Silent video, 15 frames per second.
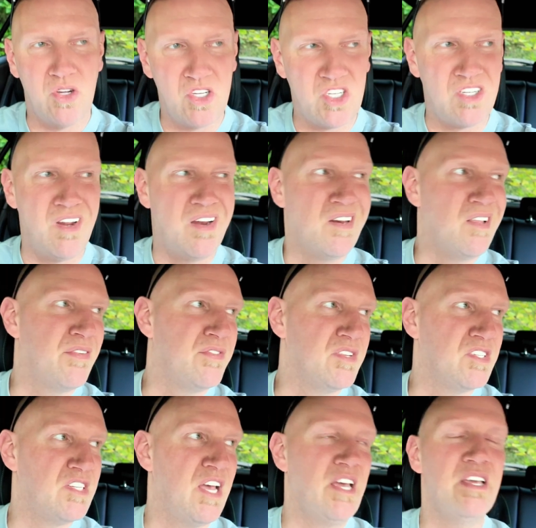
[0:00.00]
got a slightly
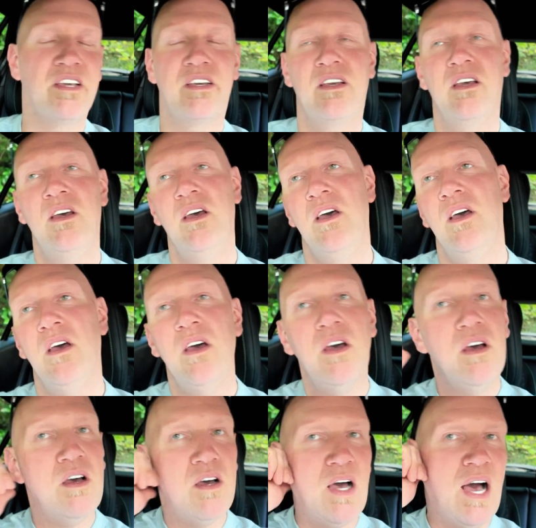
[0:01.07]
different take.
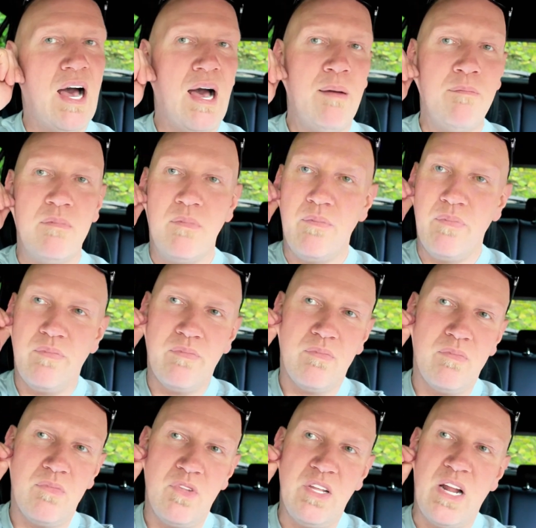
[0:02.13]
And
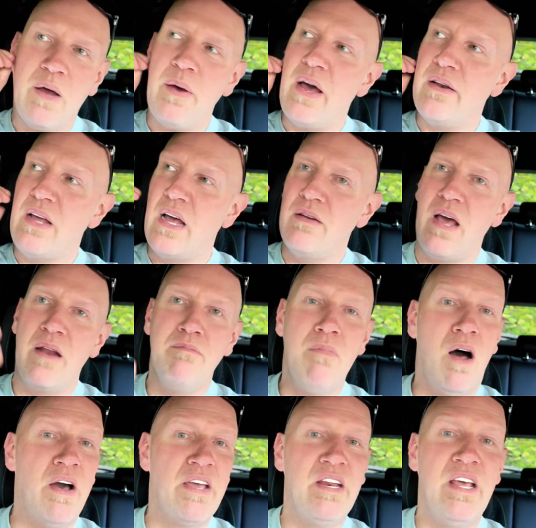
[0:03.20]

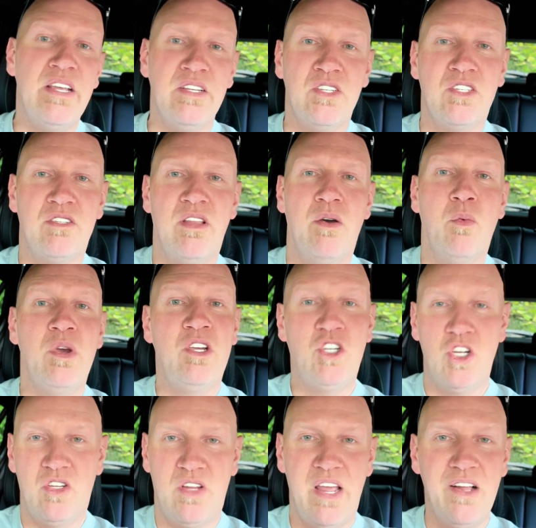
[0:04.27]
mine is that we
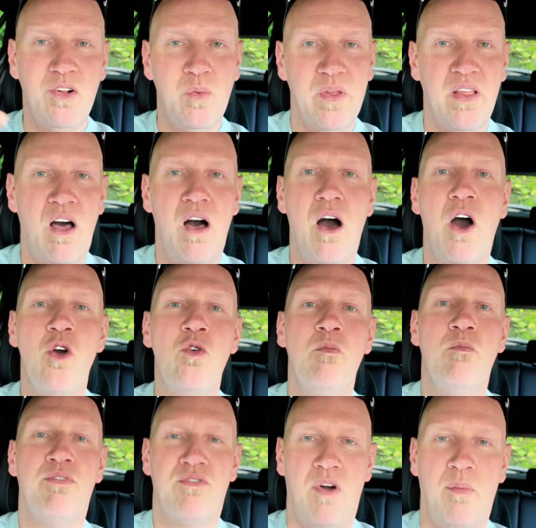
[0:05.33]
should deal with our
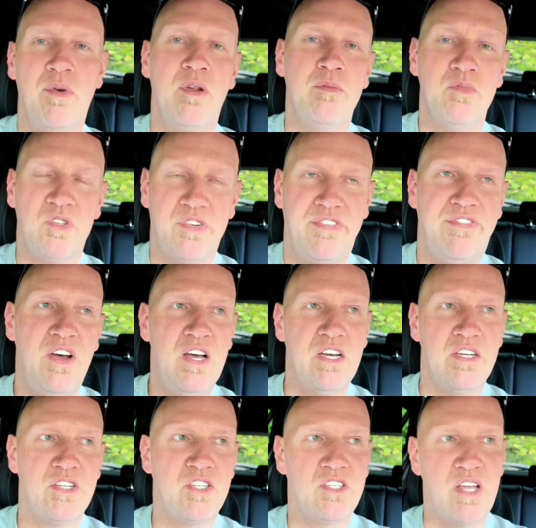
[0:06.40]
own problems
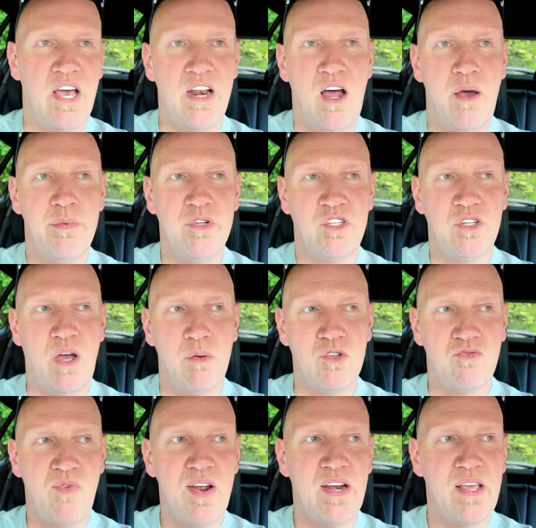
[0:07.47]
first. And I
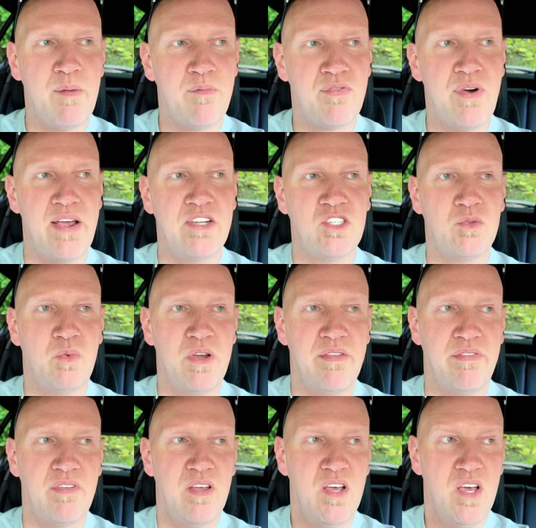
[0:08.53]
was really impressed
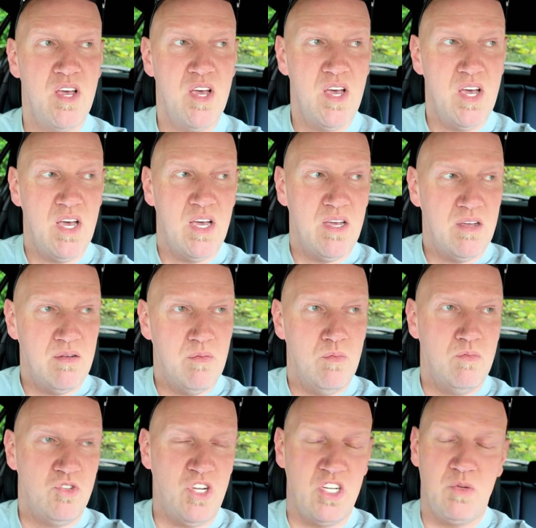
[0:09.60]
with
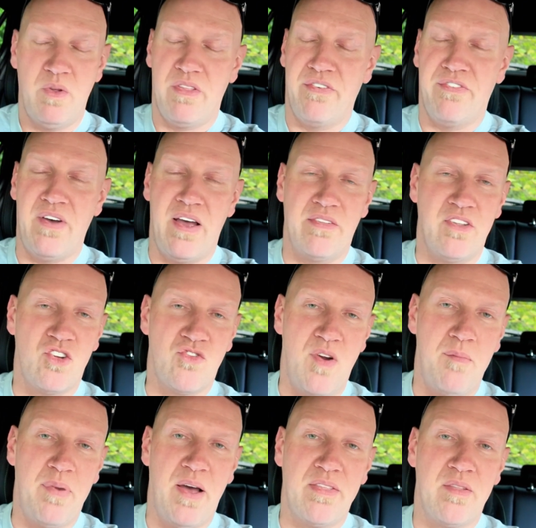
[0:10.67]
the fact that
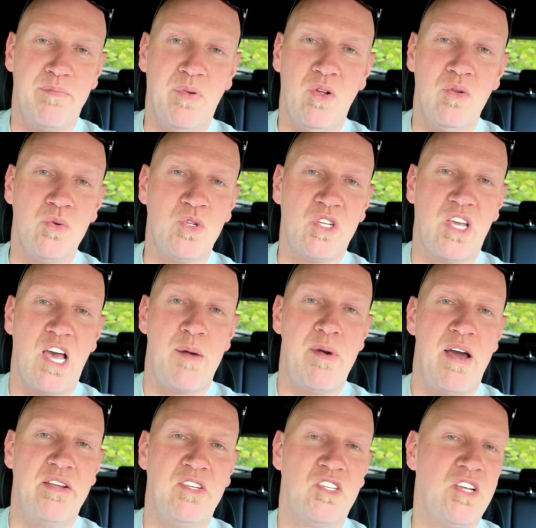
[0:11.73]
Trump had the balls to come
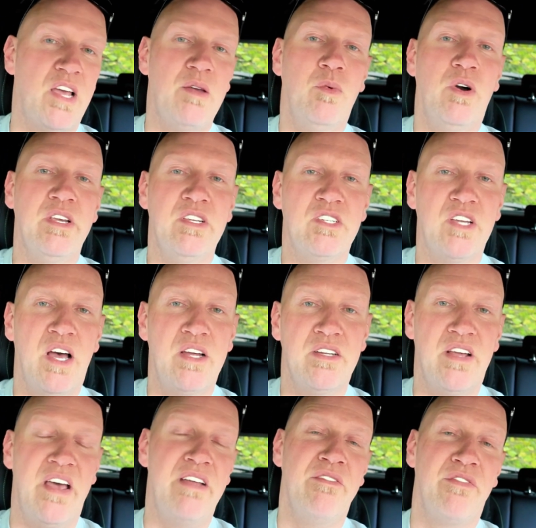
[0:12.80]
out and say what he
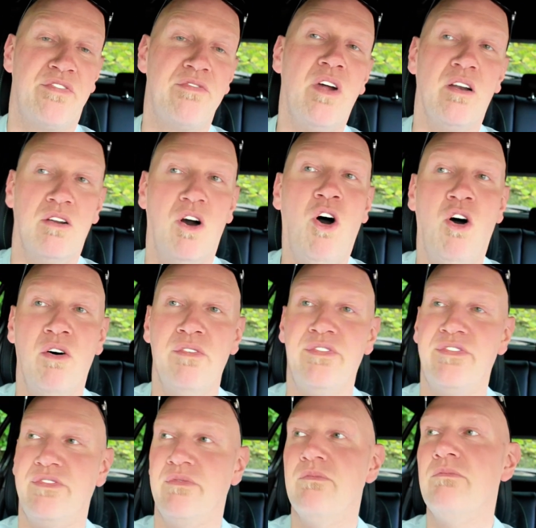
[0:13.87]
said in front
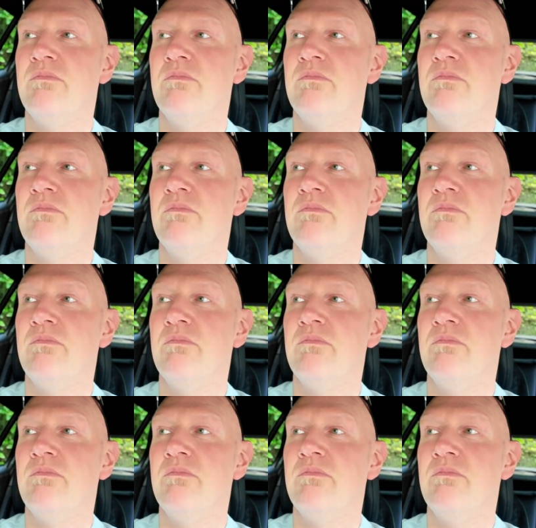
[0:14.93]
of